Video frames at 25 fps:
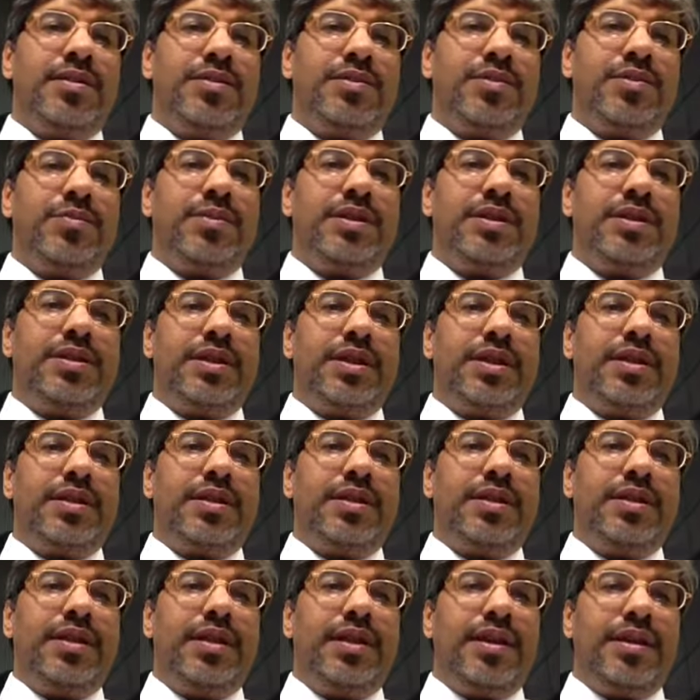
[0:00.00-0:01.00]
to be
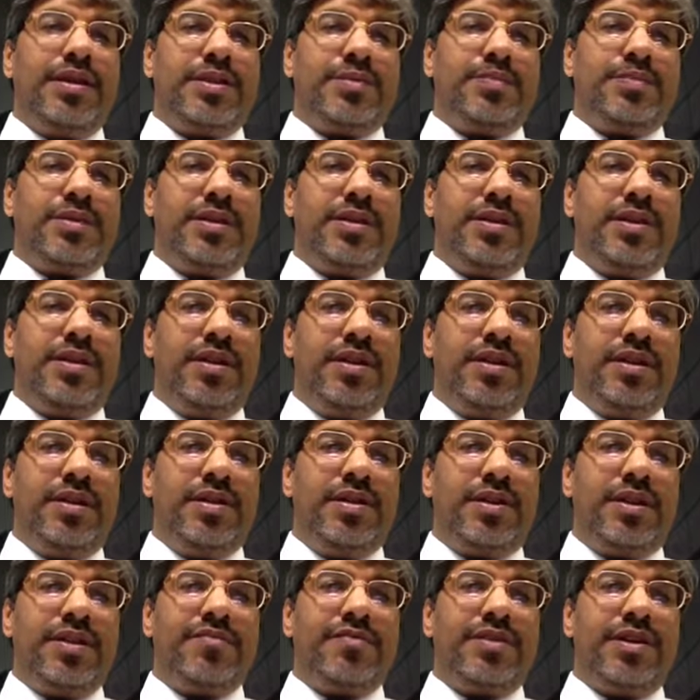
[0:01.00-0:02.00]
taken as per the
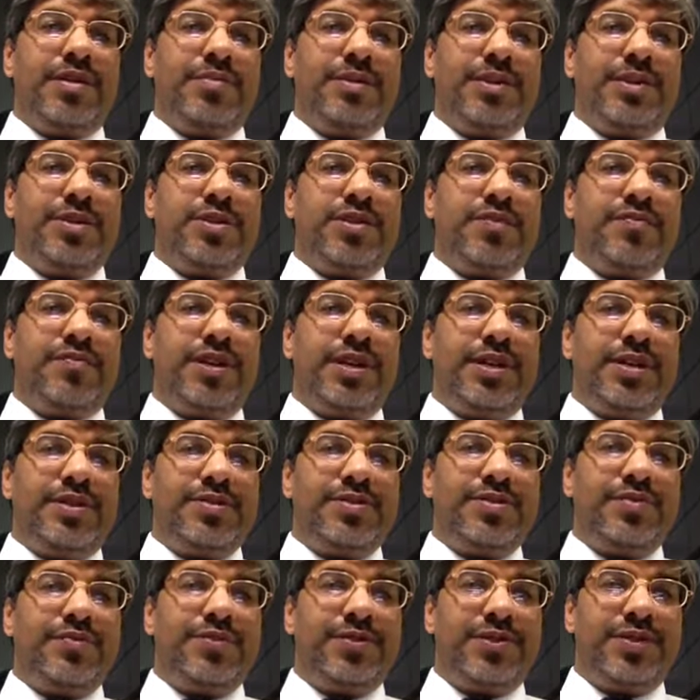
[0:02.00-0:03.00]
requirements of
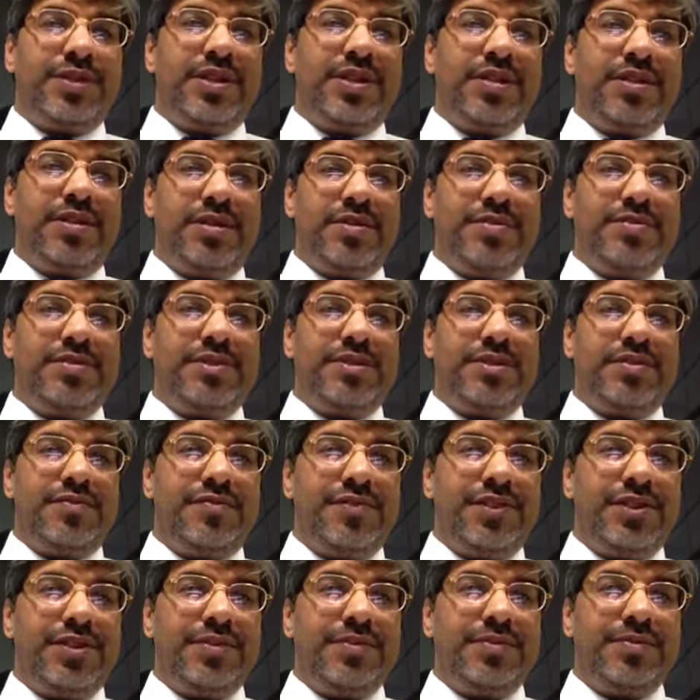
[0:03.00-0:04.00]
ISO
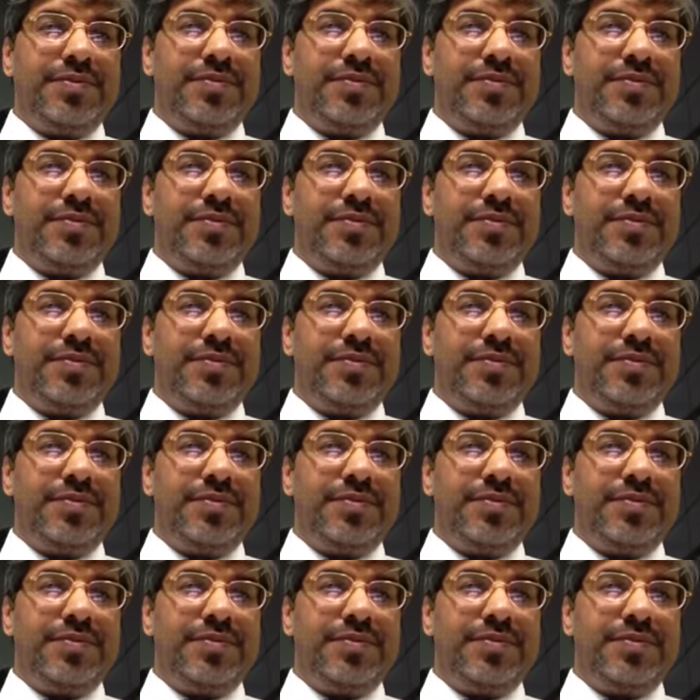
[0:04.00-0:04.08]
14001.